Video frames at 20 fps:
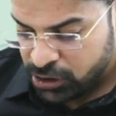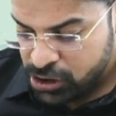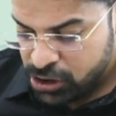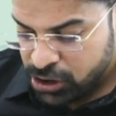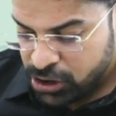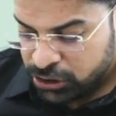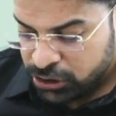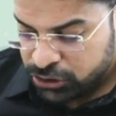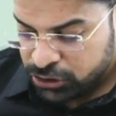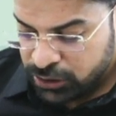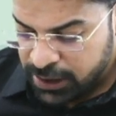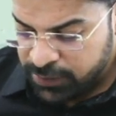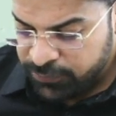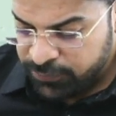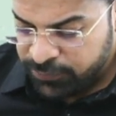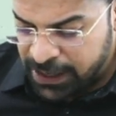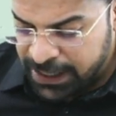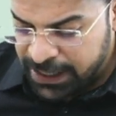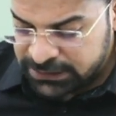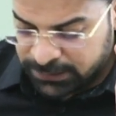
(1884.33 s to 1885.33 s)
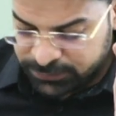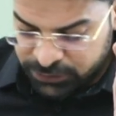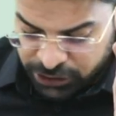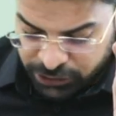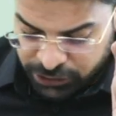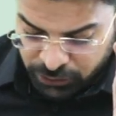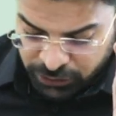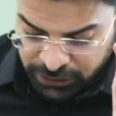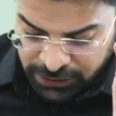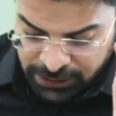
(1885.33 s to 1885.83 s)
So if I
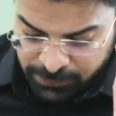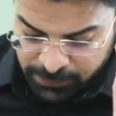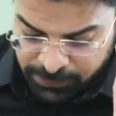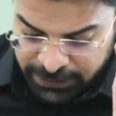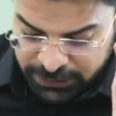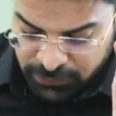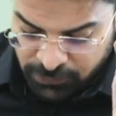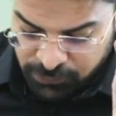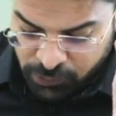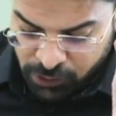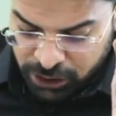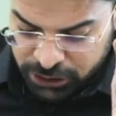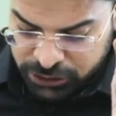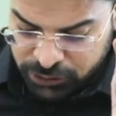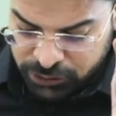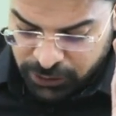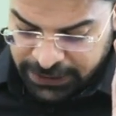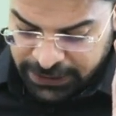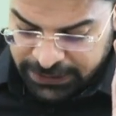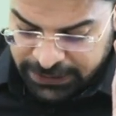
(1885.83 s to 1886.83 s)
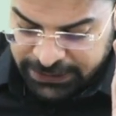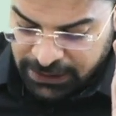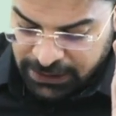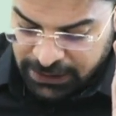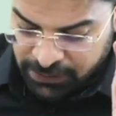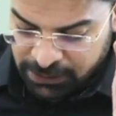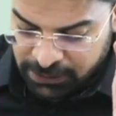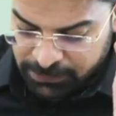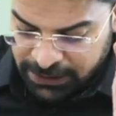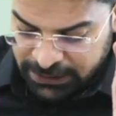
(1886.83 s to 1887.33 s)
substitute in place of cos square theta 1
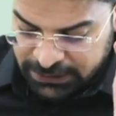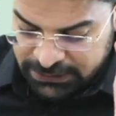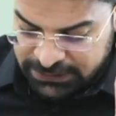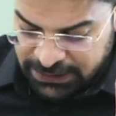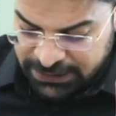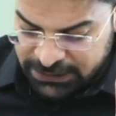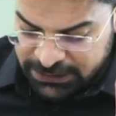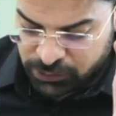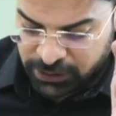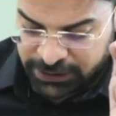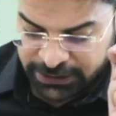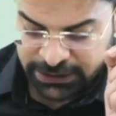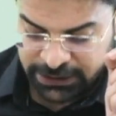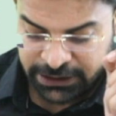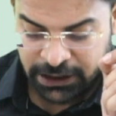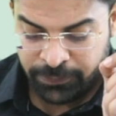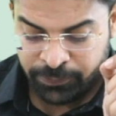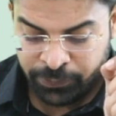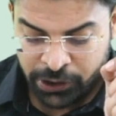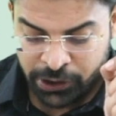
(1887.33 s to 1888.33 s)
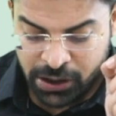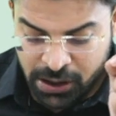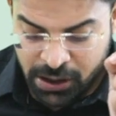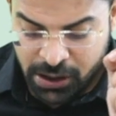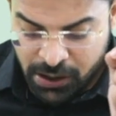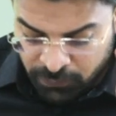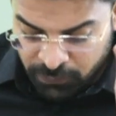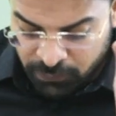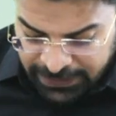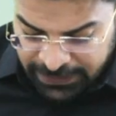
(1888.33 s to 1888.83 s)
minus sin square theta,
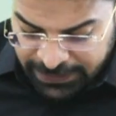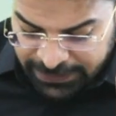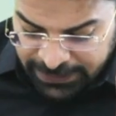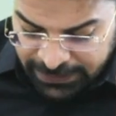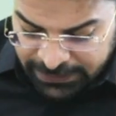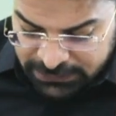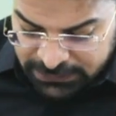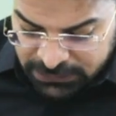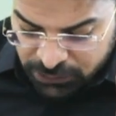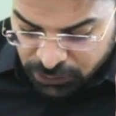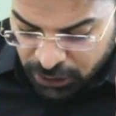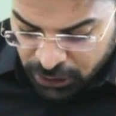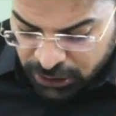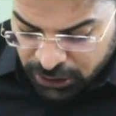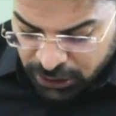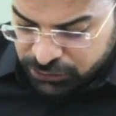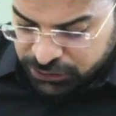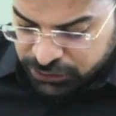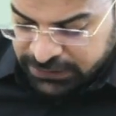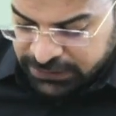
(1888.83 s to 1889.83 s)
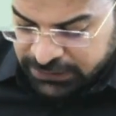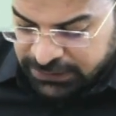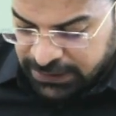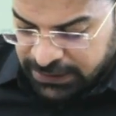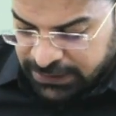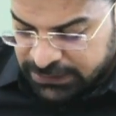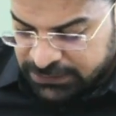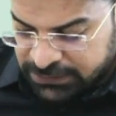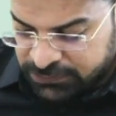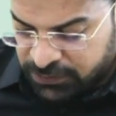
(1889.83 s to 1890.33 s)
what I get is cos 2 theta is
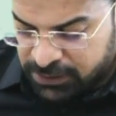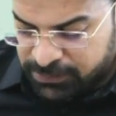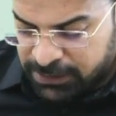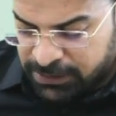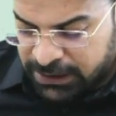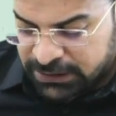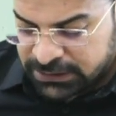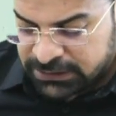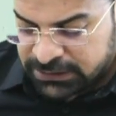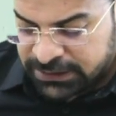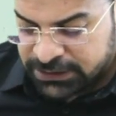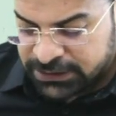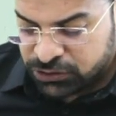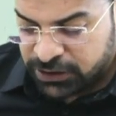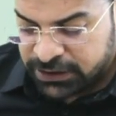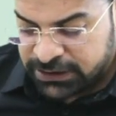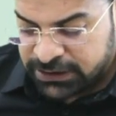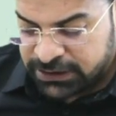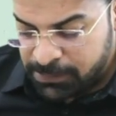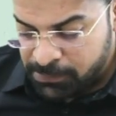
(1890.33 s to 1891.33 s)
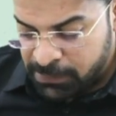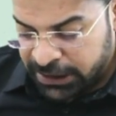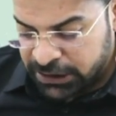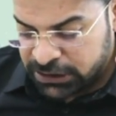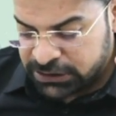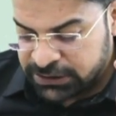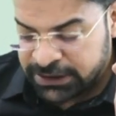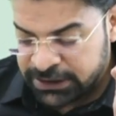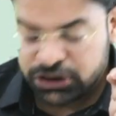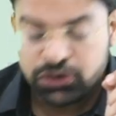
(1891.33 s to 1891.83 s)
1 minus sin square theta minus sin
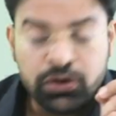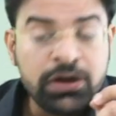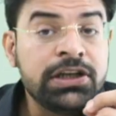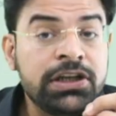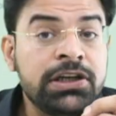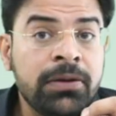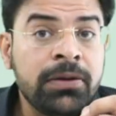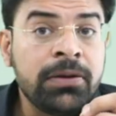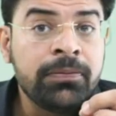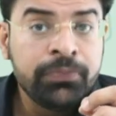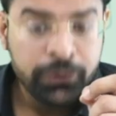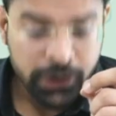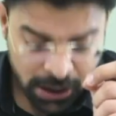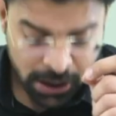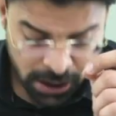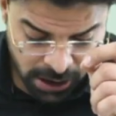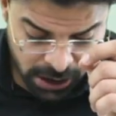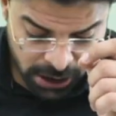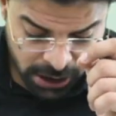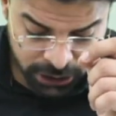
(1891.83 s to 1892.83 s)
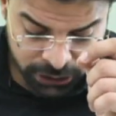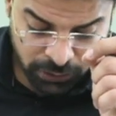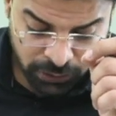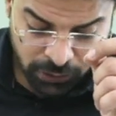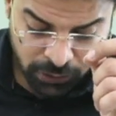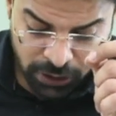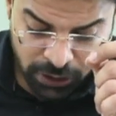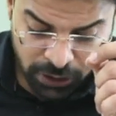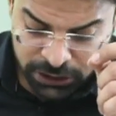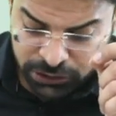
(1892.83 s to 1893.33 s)
square theta. So
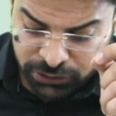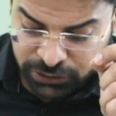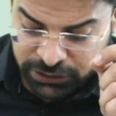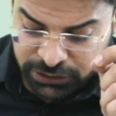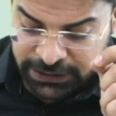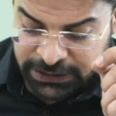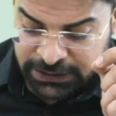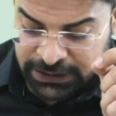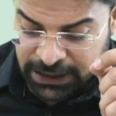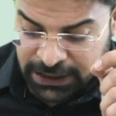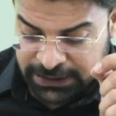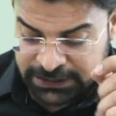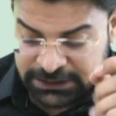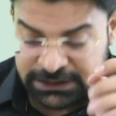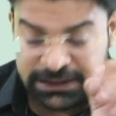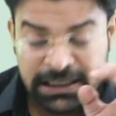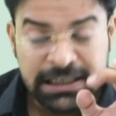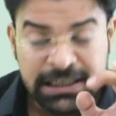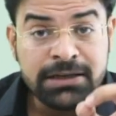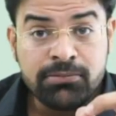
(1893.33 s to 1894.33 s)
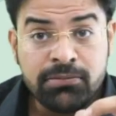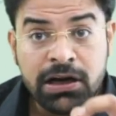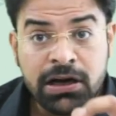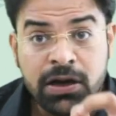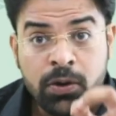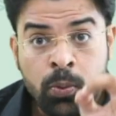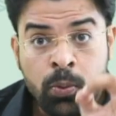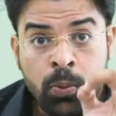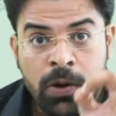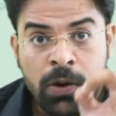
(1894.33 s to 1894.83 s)
cos 2 theta is nothing but
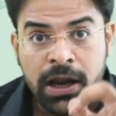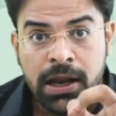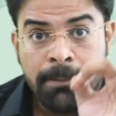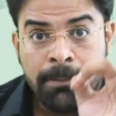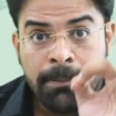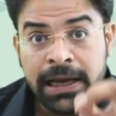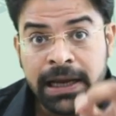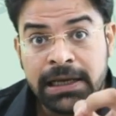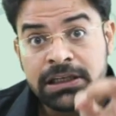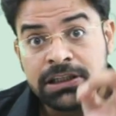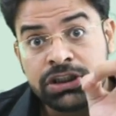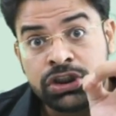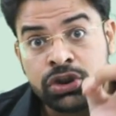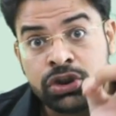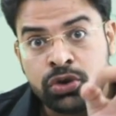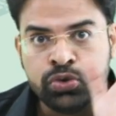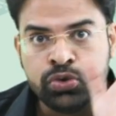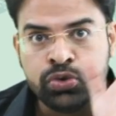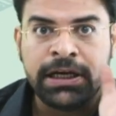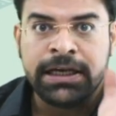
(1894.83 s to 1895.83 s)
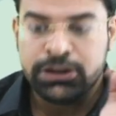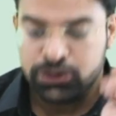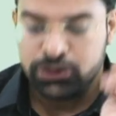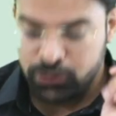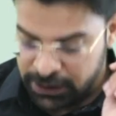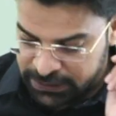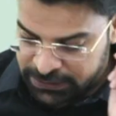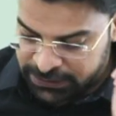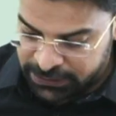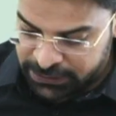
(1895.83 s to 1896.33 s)
1 minus 2 sin square
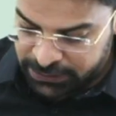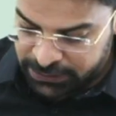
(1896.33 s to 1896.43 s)
theta.